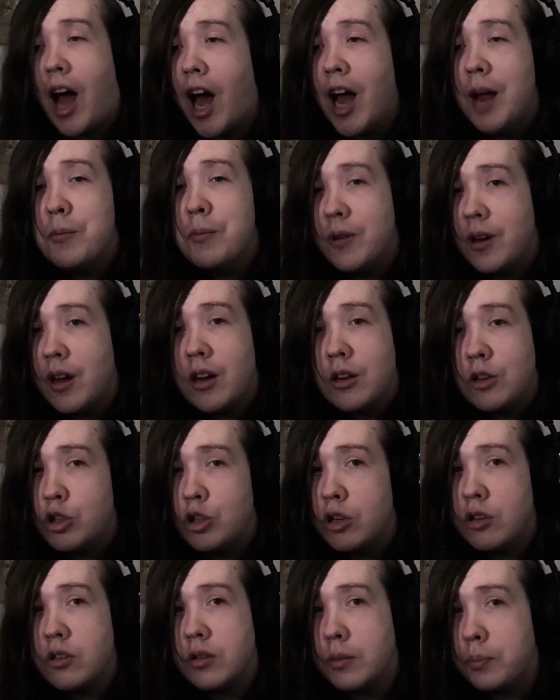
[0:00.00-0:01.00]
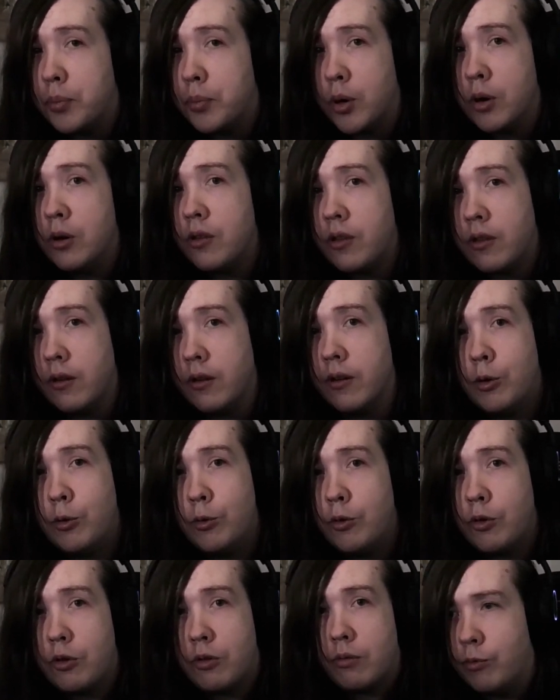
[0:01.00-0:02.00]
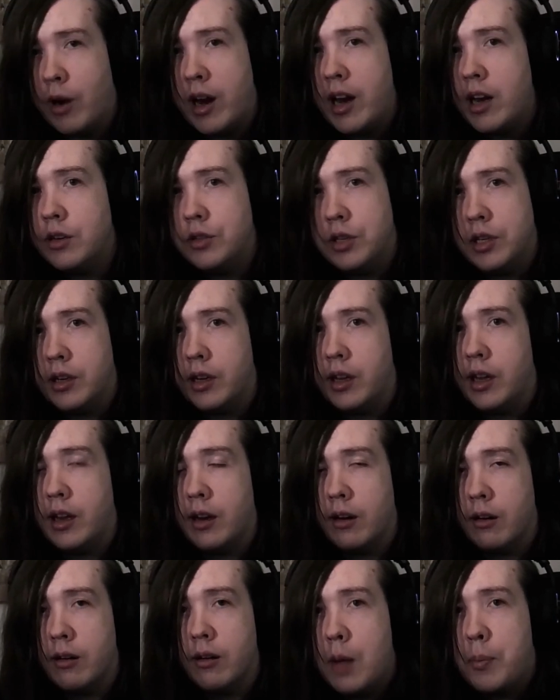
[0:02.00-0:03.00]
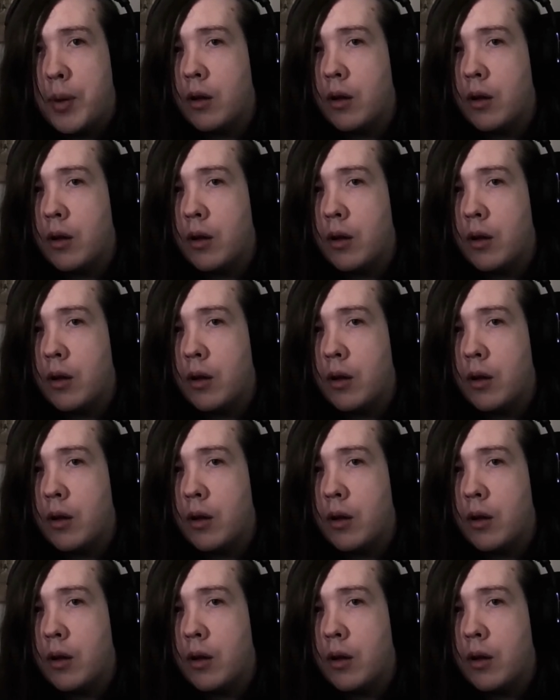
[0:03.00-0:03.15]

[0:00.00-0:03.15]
I'm not just a person who's raging here